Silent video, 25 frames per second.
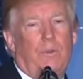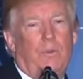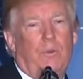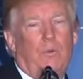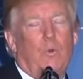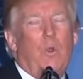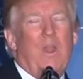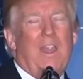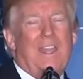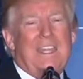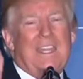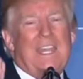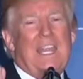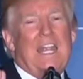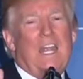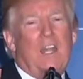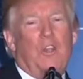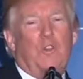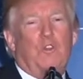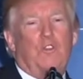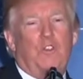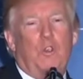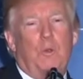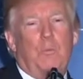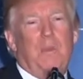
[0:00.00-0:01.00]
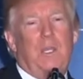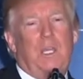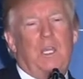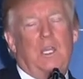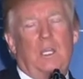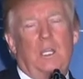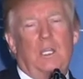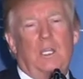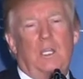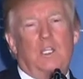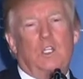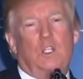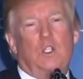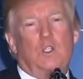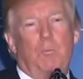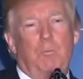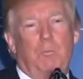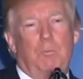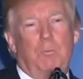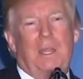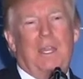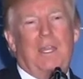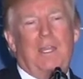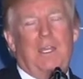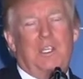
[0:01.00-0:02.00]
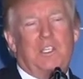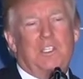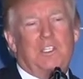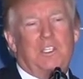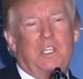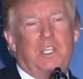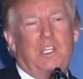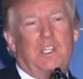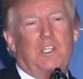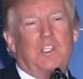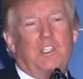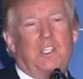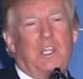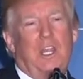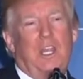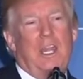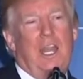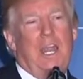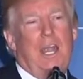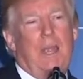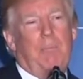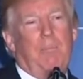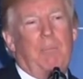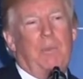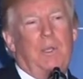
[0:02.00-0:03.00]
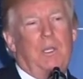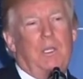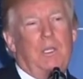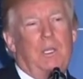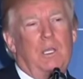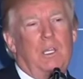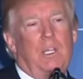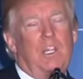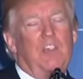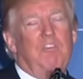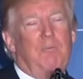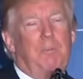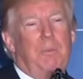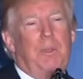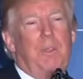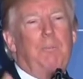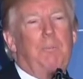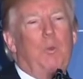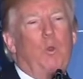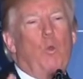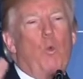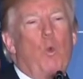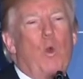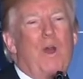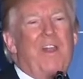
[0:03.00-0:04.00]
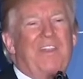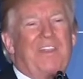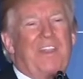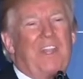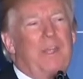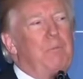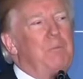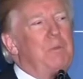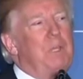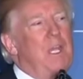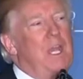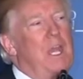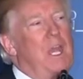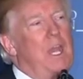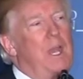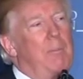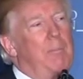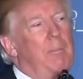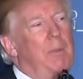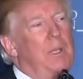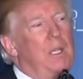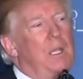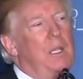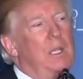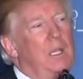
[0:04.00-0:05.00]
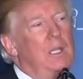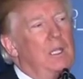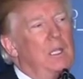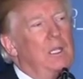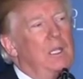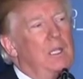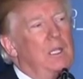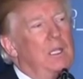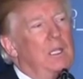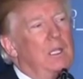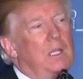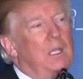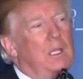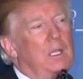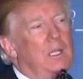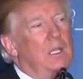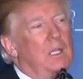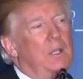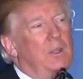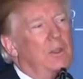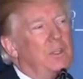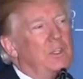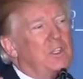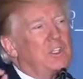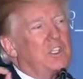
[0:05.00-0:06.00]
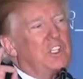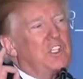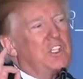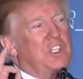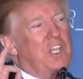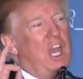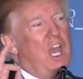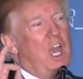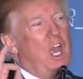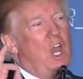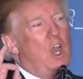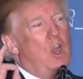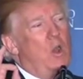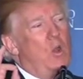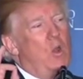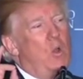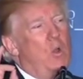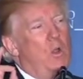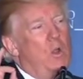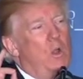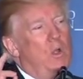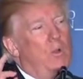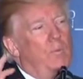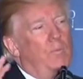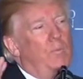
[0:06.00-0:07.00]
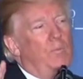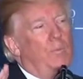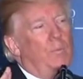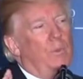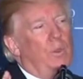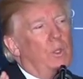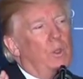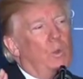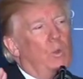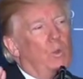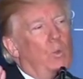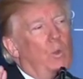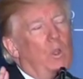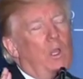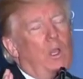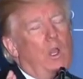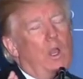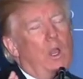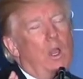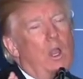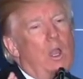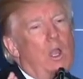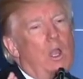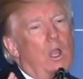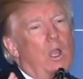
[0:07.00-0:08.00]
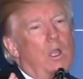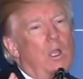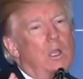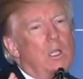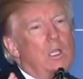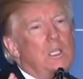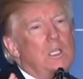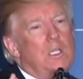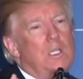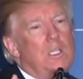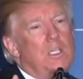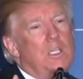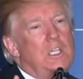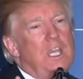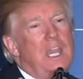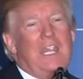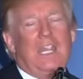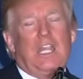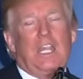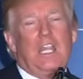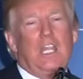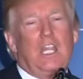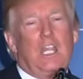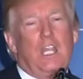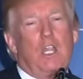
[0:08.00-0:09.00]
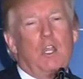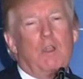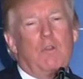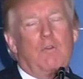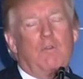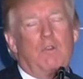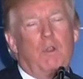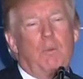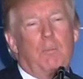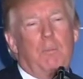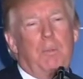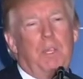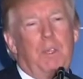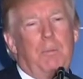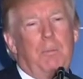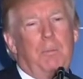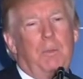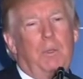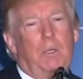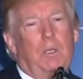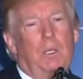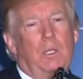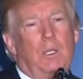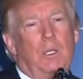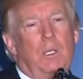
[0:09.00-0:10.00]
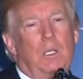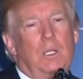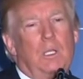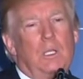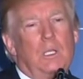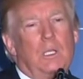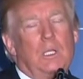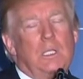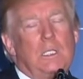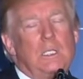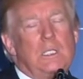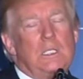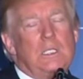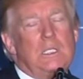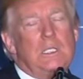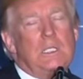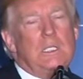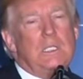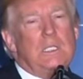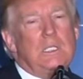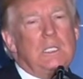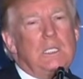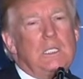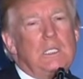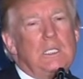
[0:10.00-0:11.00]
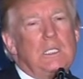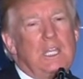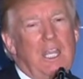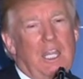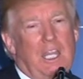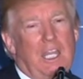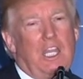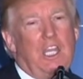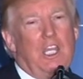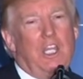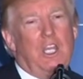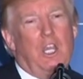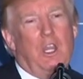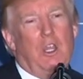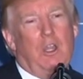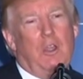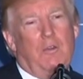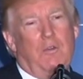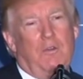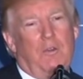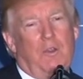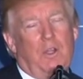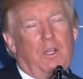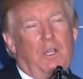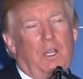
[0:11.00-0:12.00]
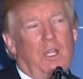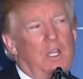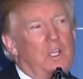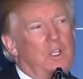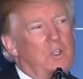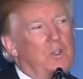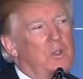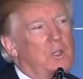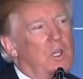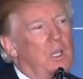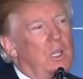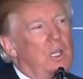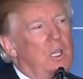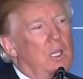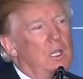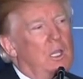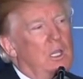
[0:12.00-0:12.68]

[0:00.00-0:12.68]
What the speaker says: Right now, so many tremendous things can happen if people want them to happen. This is how we are taking care of our people, taking care of our country.